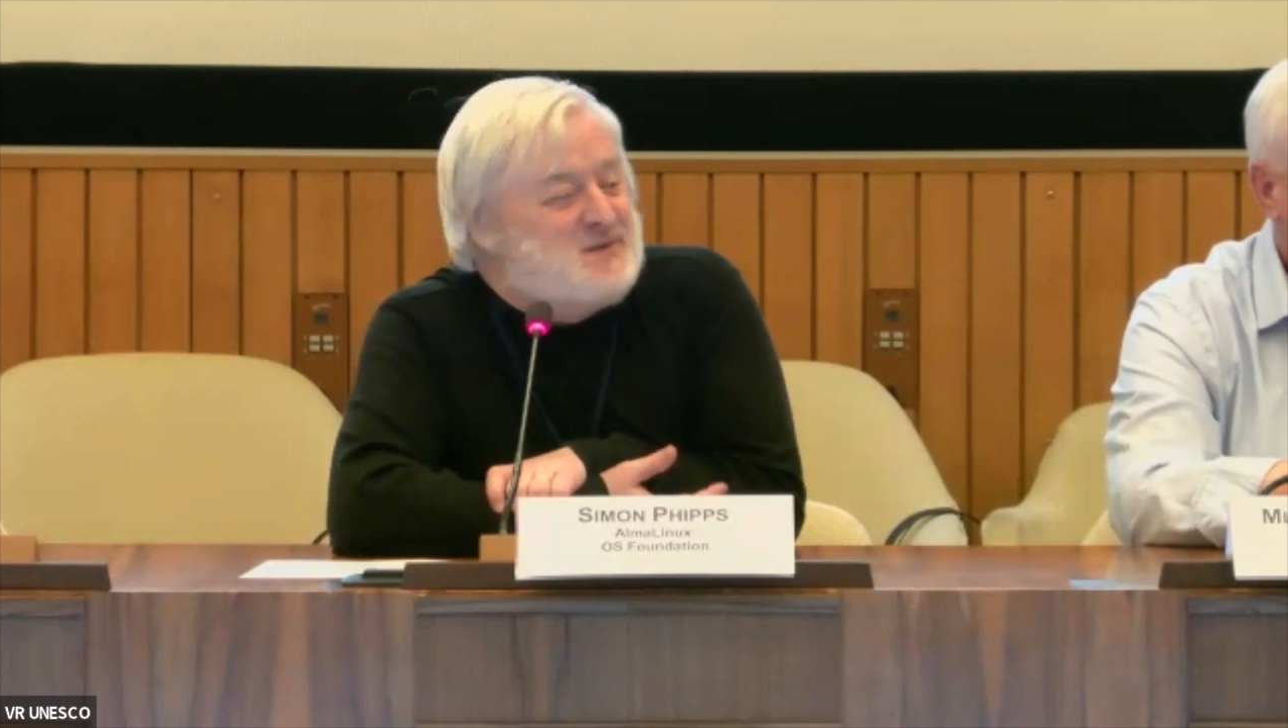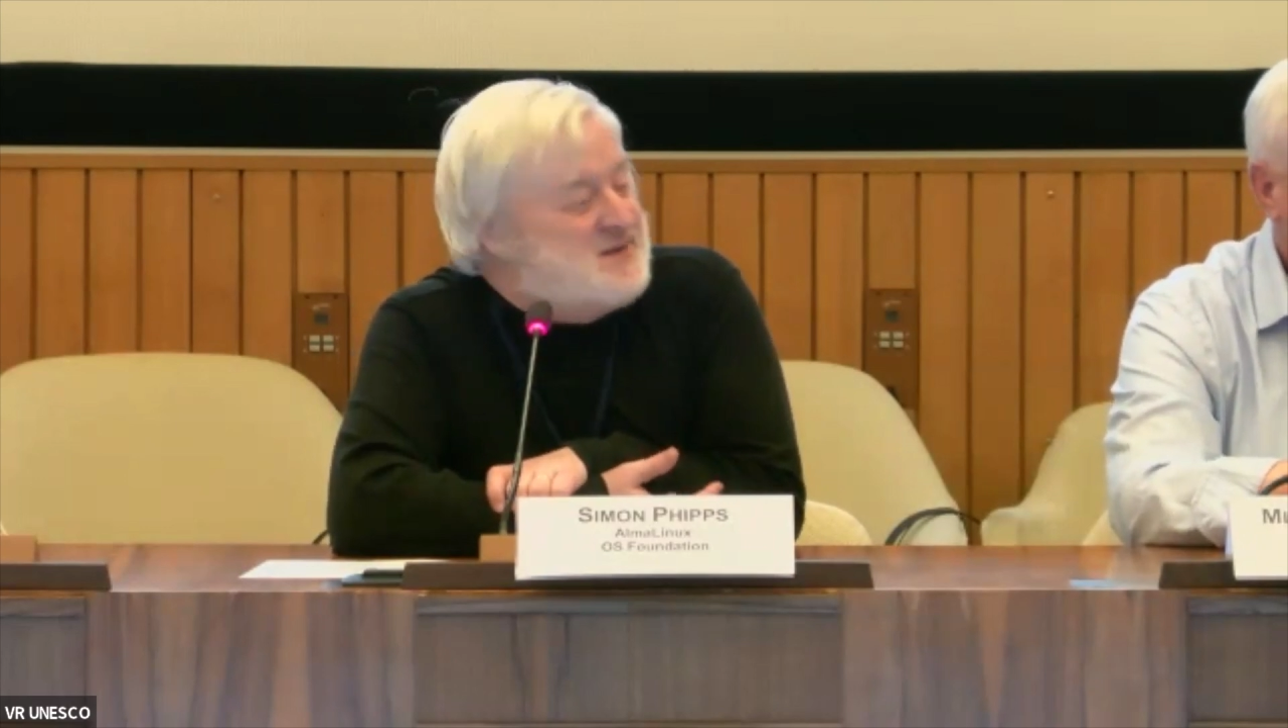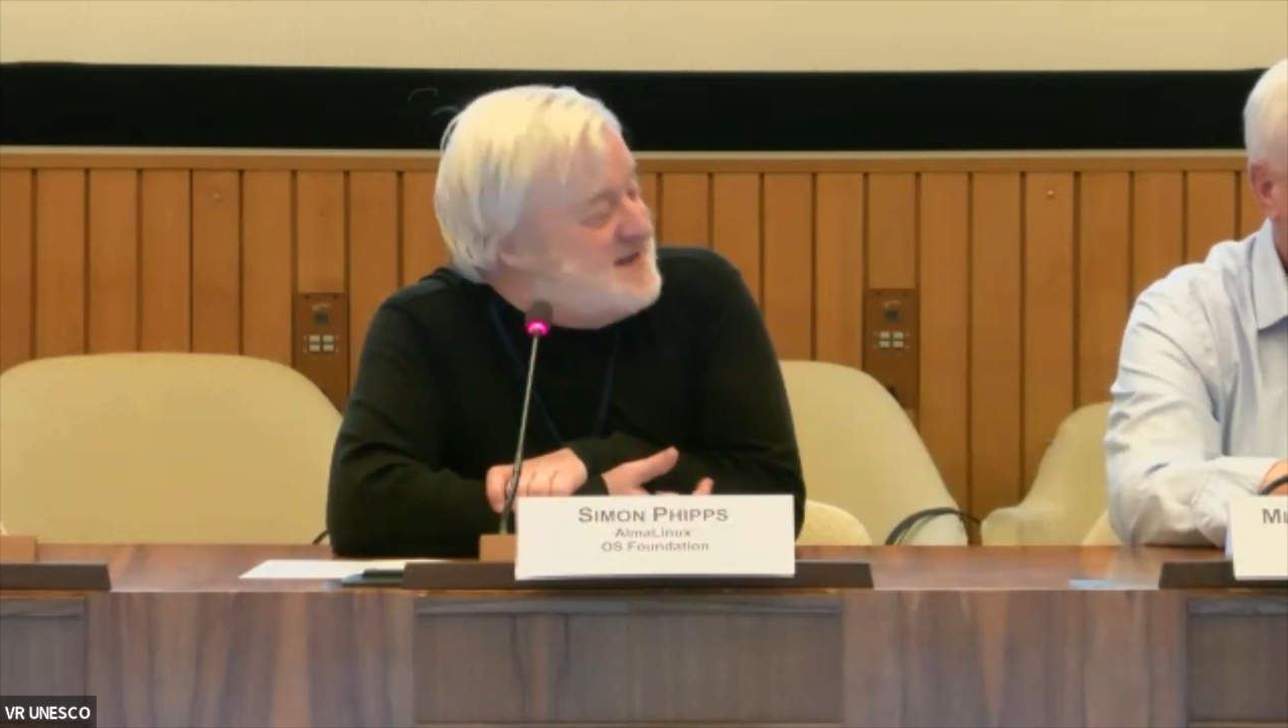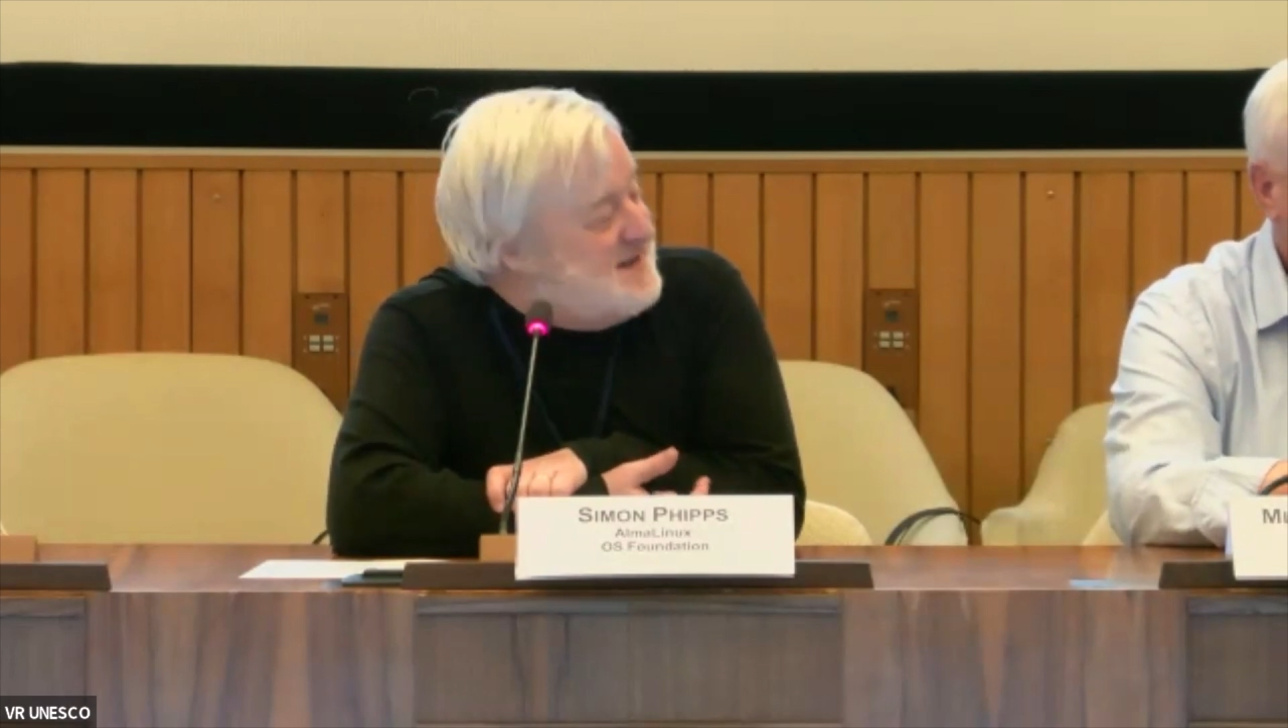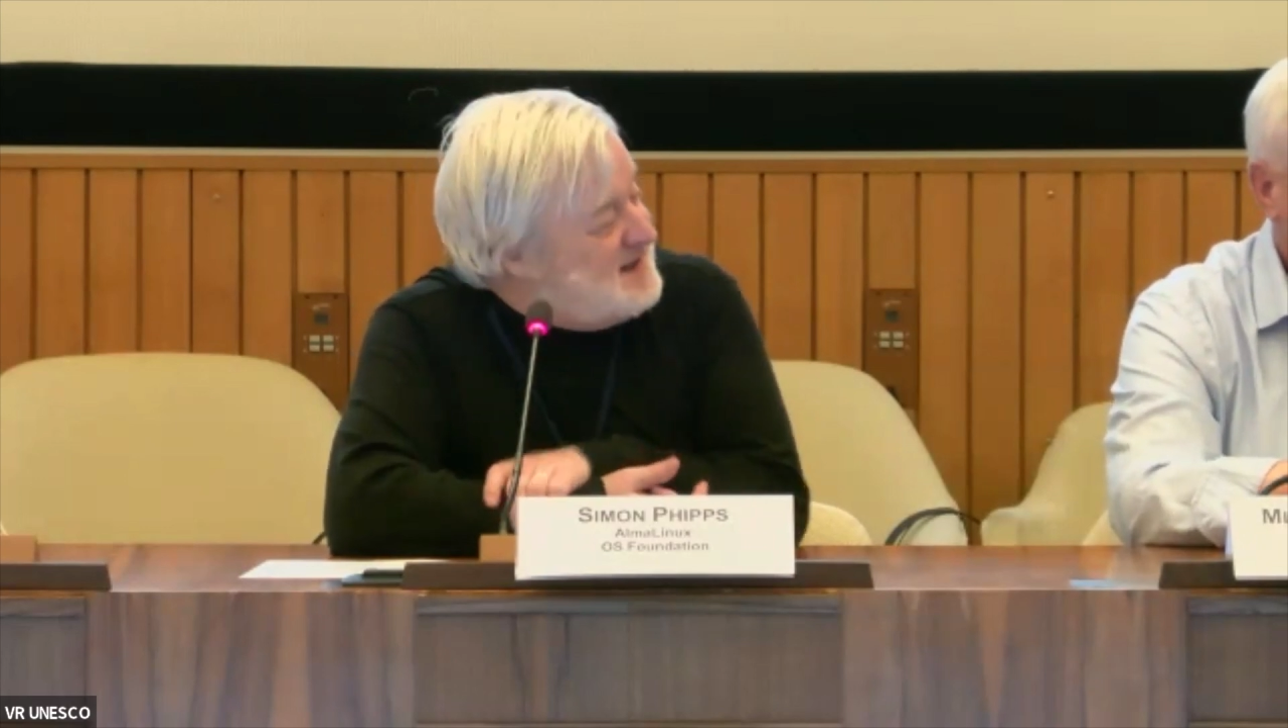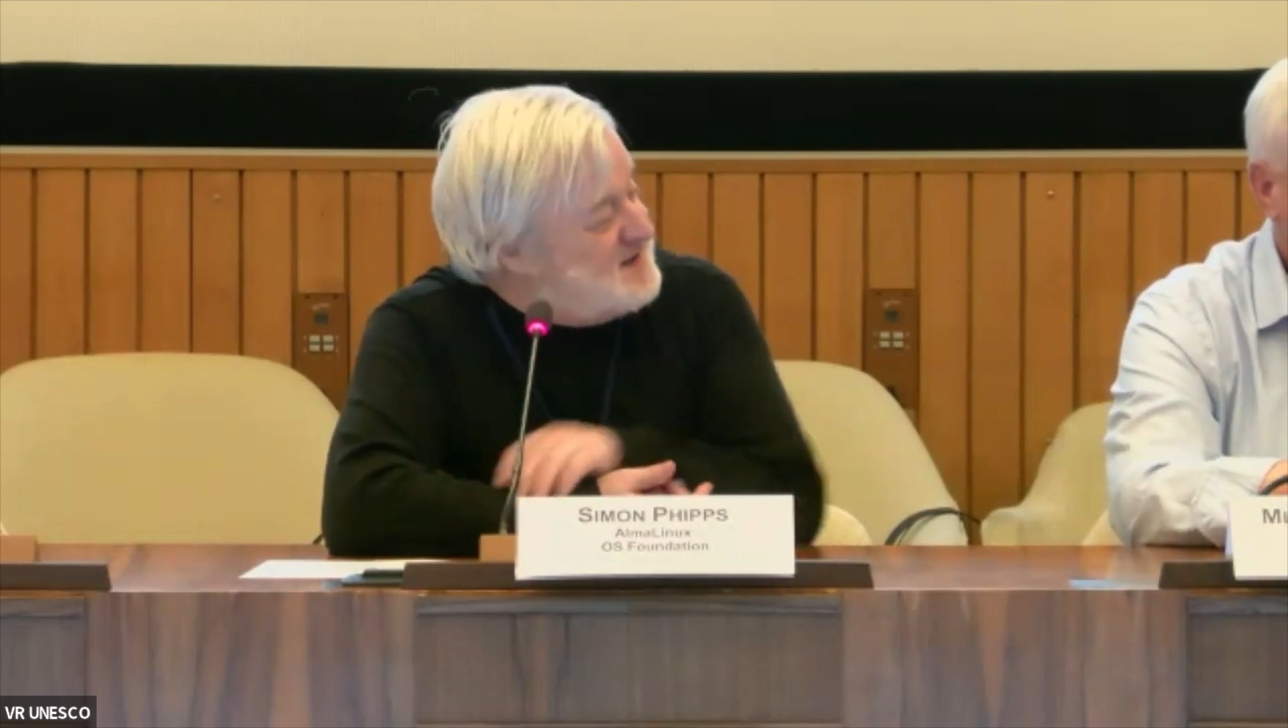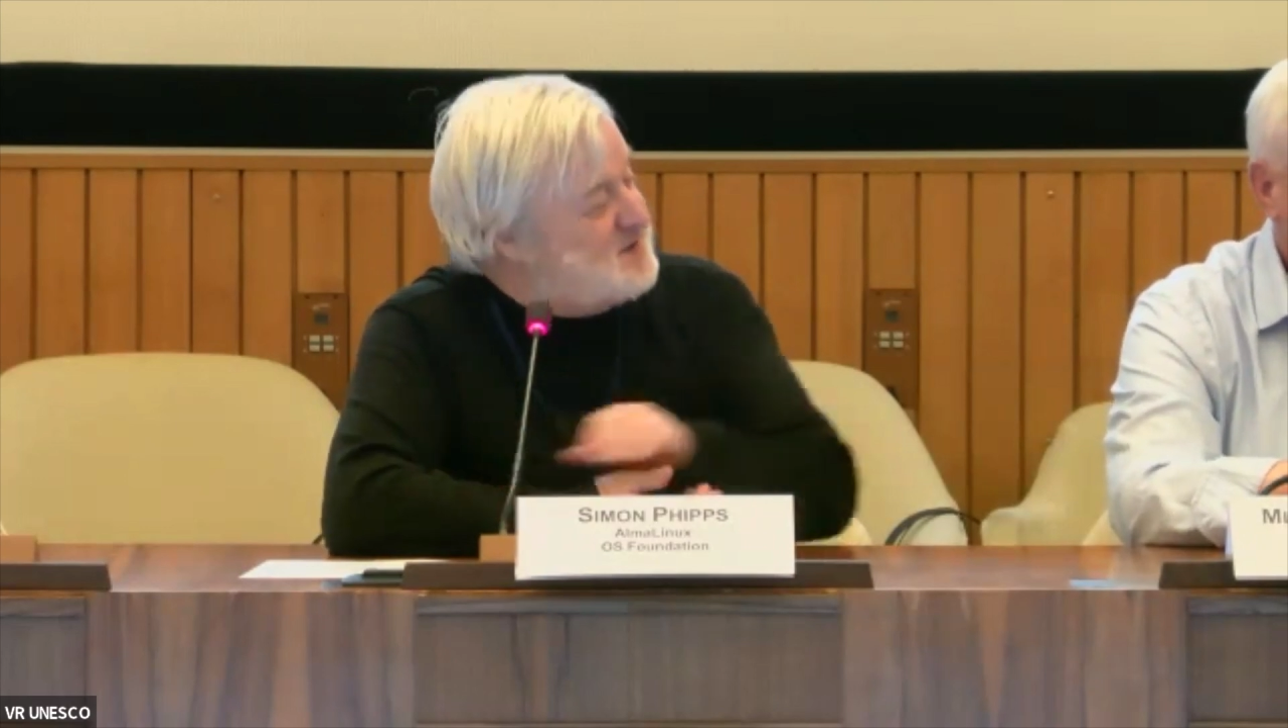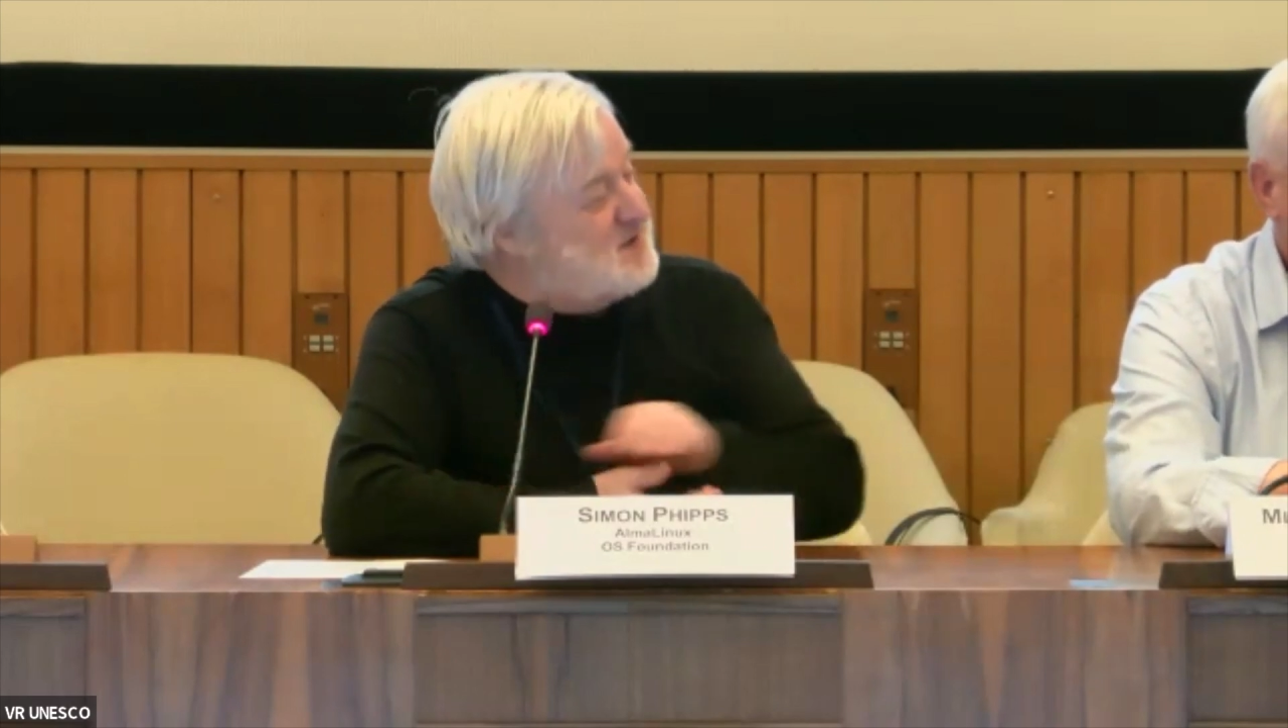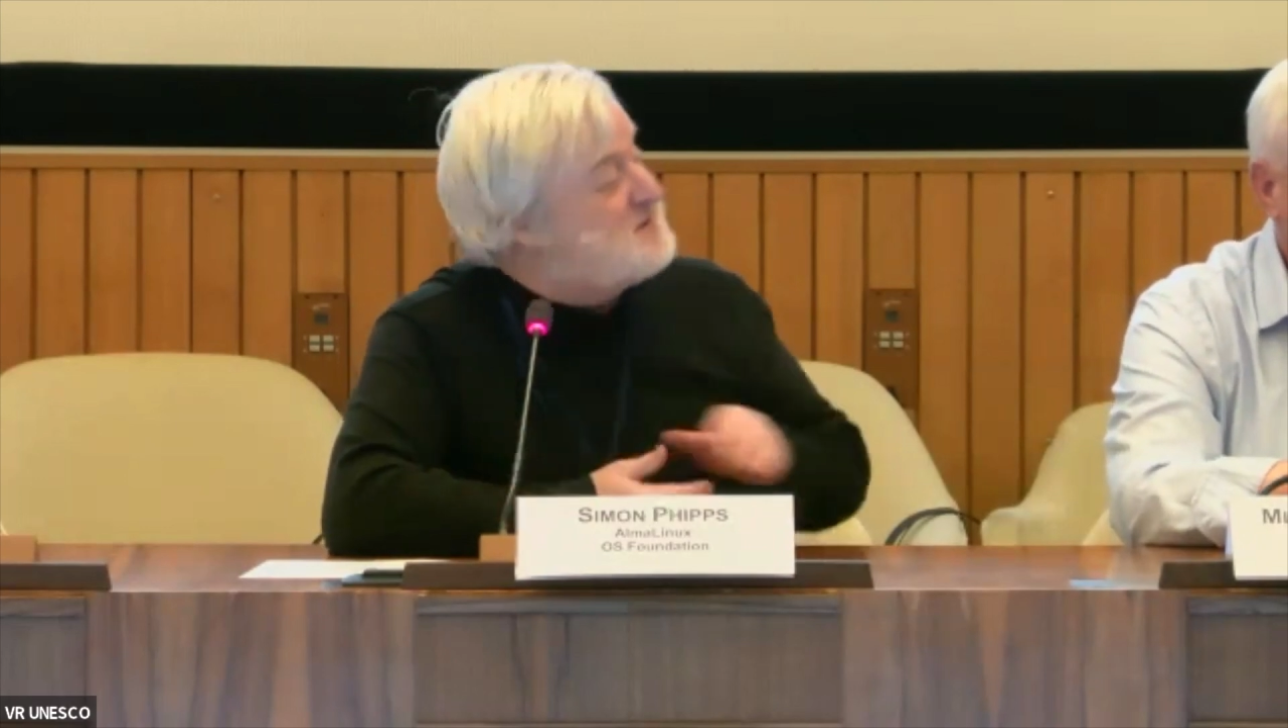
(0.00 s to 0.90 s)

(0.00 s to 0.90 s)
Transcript: to present that to us.